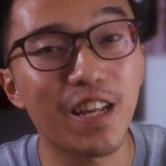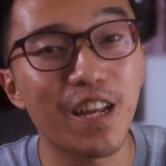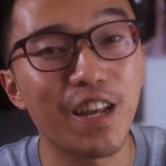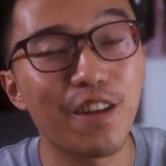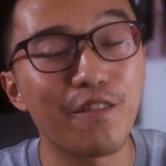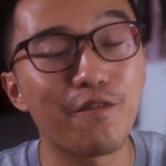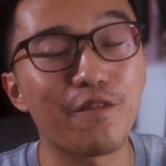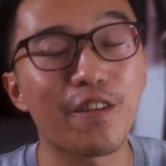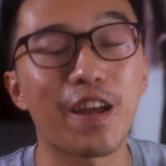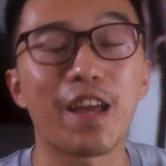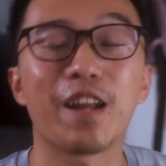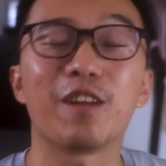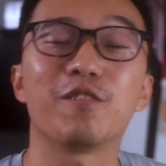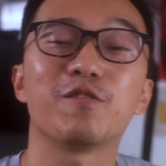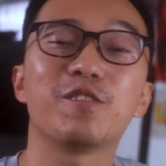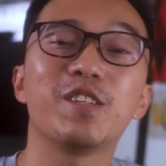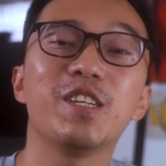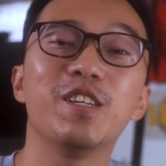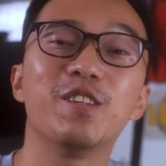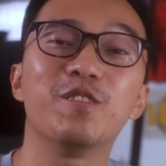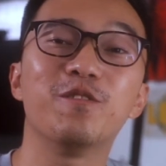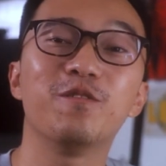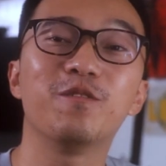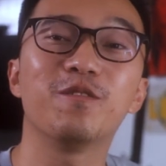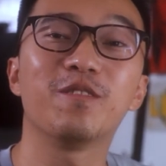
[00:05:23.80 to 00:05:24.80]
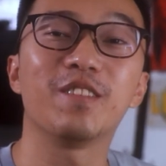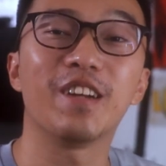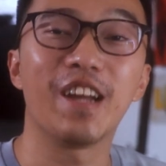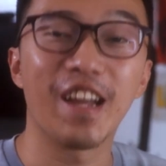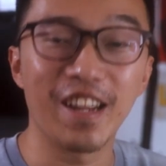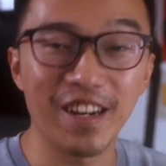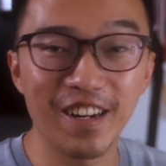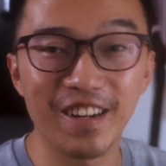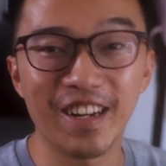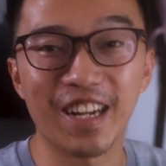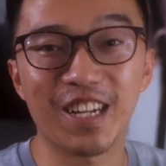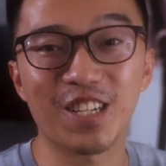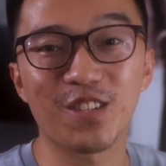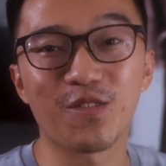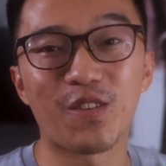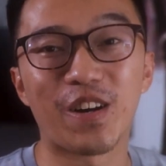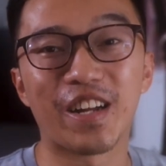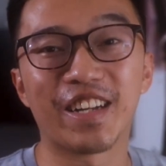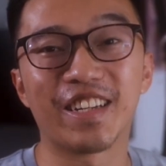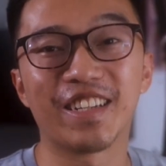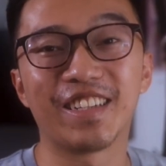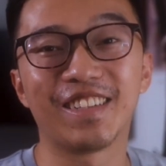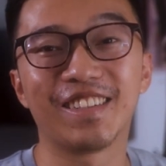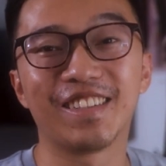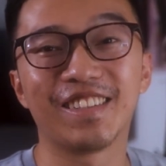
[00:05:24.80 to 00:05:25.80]
safe, and I'll see you in the next
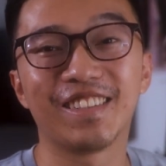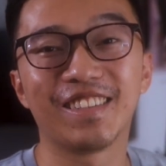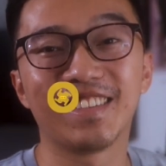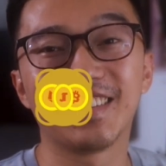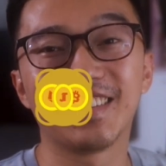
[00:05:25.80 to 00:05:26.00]
one.